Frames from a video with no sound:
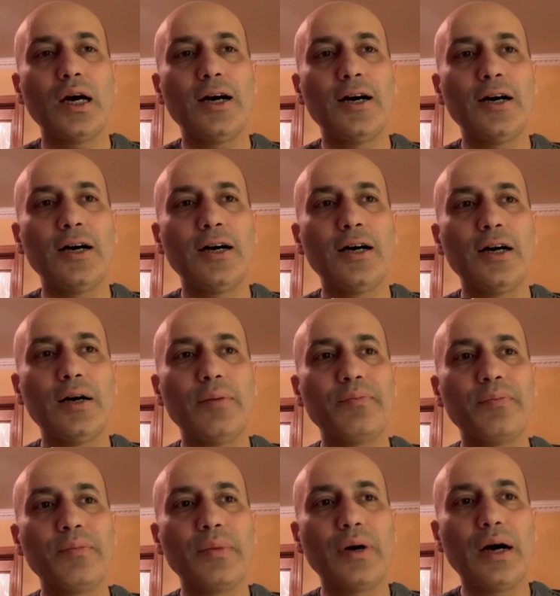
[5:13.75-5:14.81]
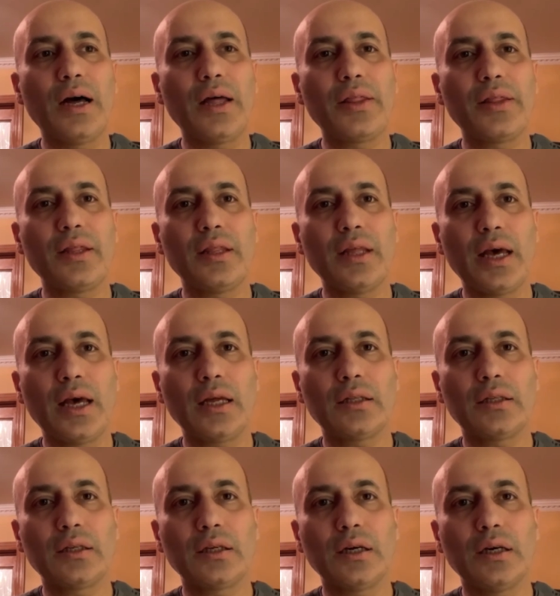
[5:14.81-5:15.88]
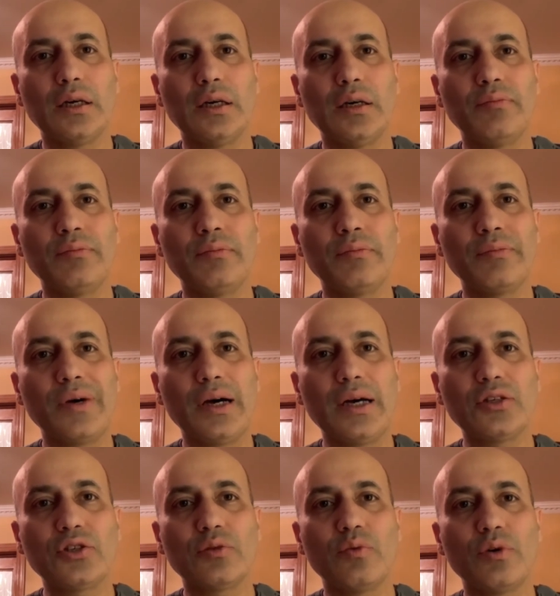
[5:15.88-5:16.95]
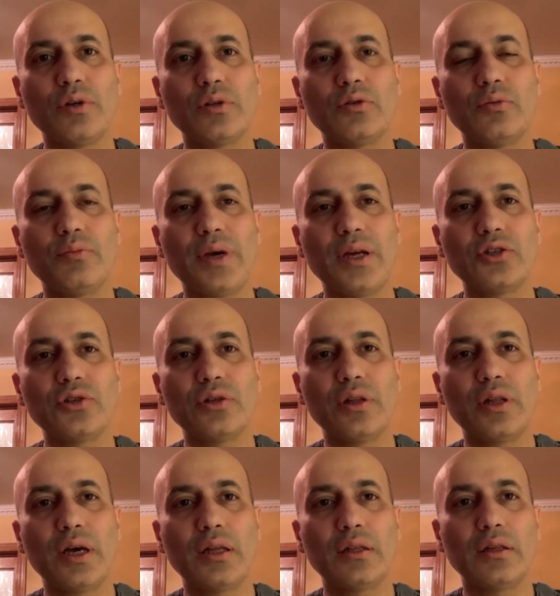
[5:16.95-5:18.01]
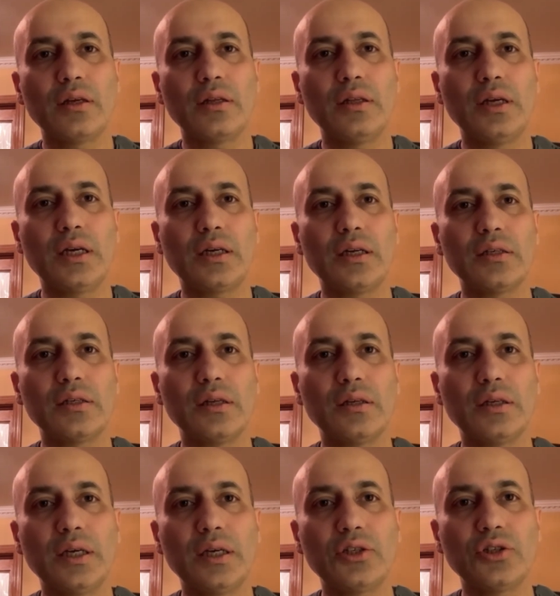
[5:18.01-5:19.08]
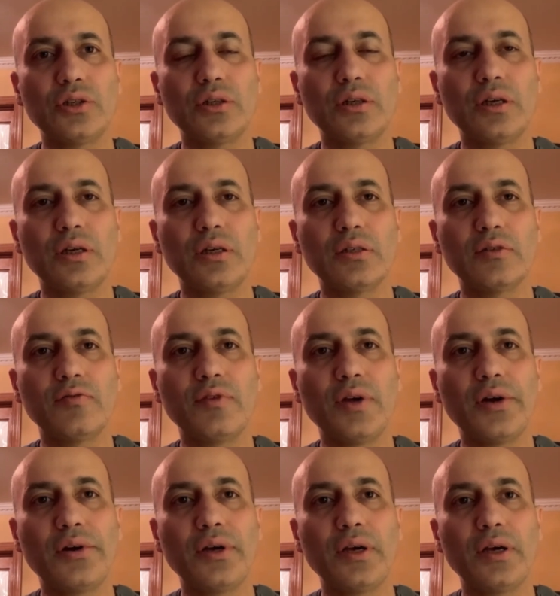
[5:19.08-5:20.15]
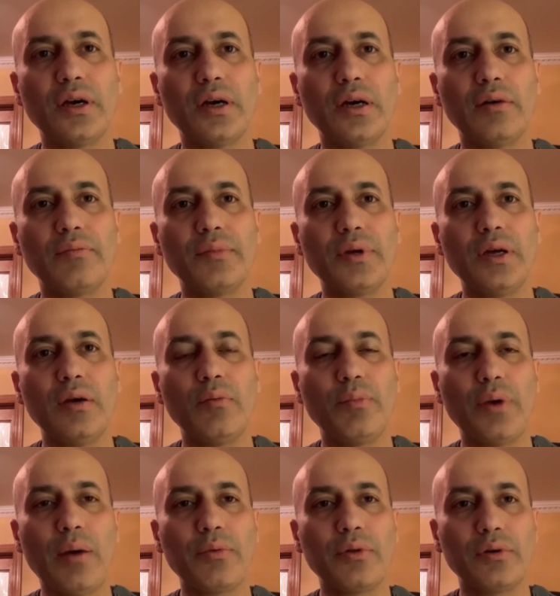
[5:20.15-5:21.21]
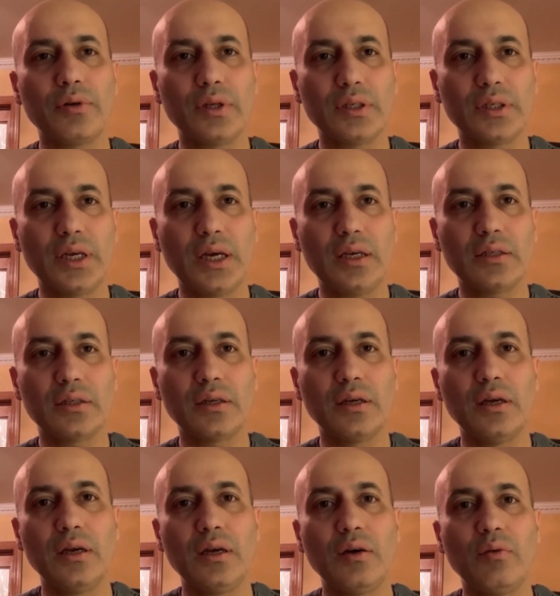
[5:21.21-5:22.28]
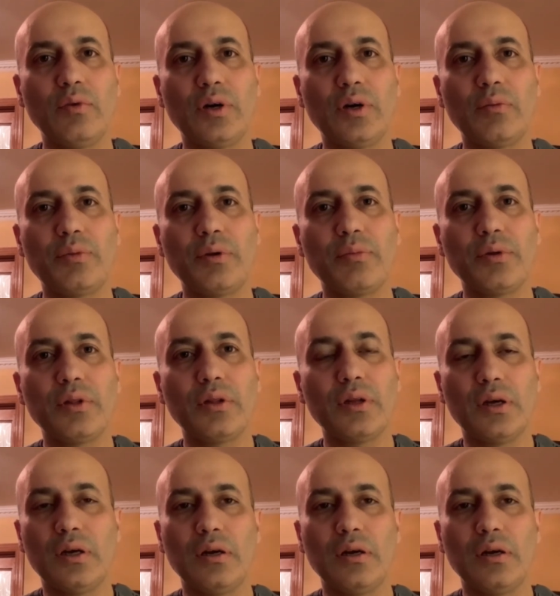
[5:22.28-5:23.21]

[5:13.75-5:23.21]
Other than that, I just wanted to mention that debt consolidation is very popular these days, where people,